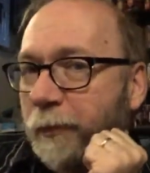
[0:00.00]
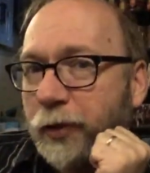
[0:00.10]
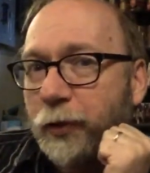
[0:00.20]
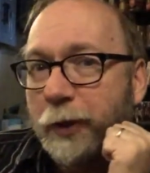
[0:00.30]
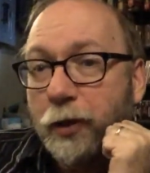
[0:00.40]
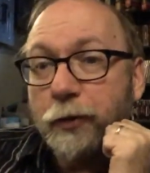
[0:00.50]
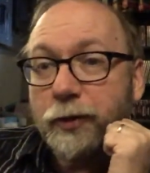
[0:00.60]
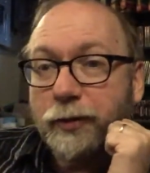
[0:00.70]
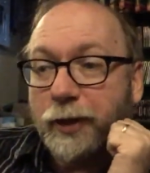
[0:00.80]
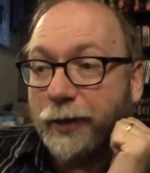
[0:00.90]
So he
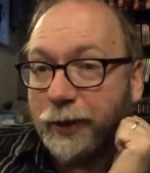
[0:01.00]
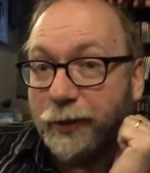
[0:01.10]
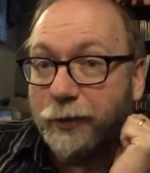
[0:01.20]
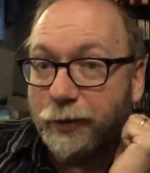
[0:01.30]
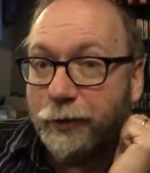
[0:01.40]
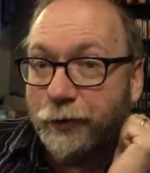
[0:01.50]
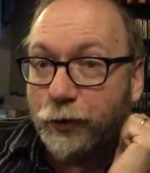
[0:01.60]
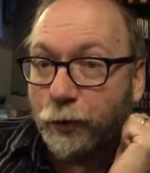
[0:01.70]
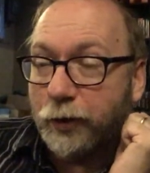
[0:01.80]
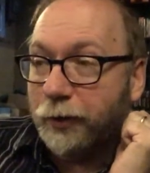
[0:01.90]
goes at the end of the
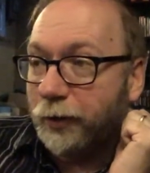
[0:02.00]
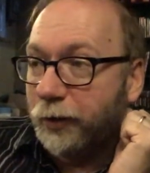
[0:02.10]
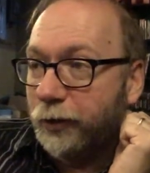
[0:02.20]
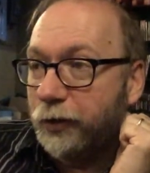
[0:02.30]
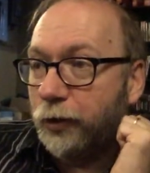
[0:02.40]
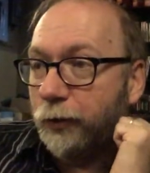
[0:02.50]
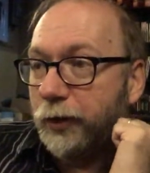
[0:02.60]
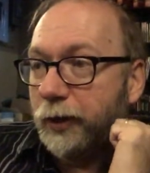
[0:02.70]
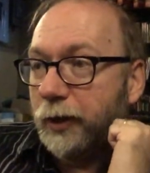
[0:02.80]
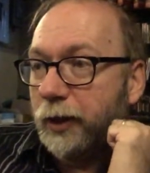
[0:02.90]
story to
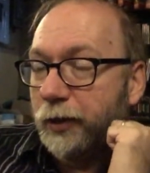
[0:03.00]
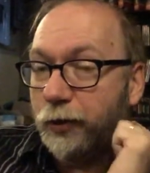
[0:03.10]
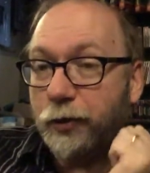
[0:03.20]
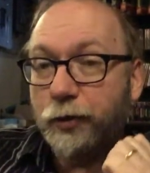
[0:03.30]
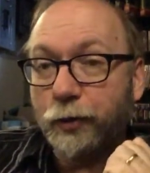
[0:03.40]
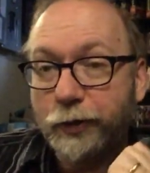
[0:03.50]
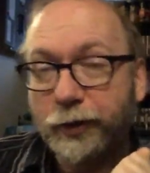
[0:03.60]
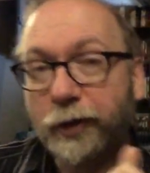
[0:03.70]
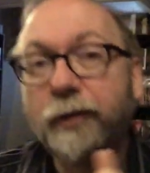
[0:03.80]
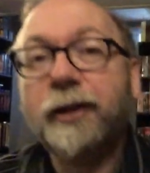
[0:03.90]
the uh, to the church
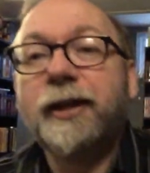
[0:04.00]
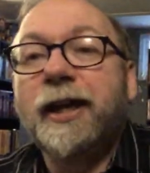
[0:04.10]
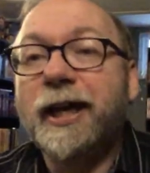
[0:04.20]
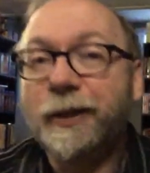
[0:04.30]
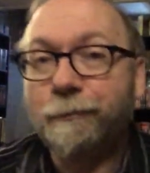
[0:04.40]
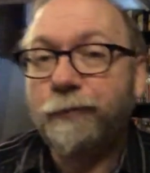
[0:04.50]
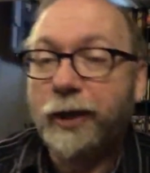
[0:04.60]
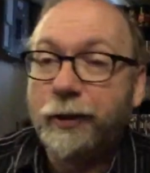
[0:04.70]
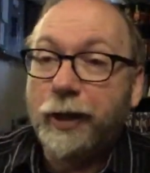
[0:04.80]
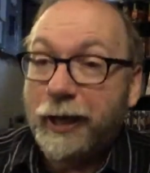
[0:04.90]
there, and he
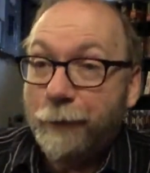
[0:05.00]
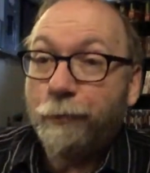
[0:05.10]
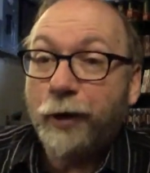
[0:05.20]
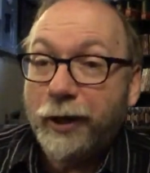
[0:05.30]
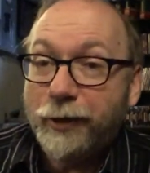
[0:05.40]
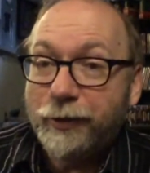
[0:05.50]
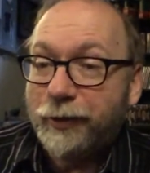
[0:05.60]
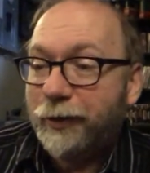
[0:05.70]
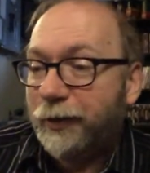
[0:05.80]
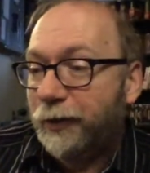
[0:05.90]
and he, and he prays
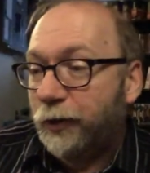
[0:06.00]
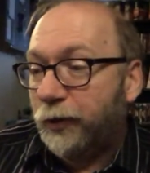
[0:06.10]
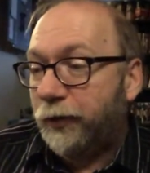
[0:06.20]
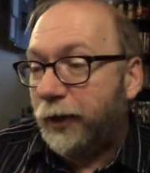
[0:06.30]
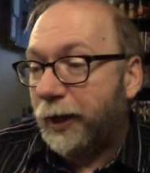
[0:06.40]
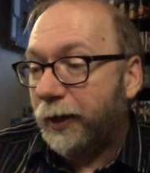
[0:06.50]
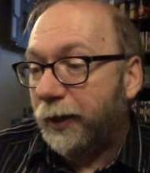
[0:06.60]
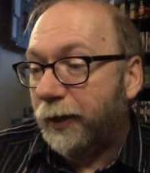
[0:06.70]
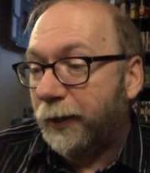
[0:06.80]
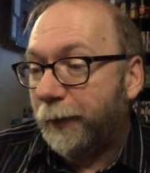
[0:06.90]
that
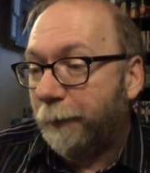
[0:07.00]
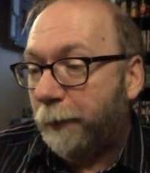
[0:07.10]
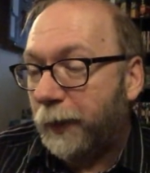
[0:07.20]
uh,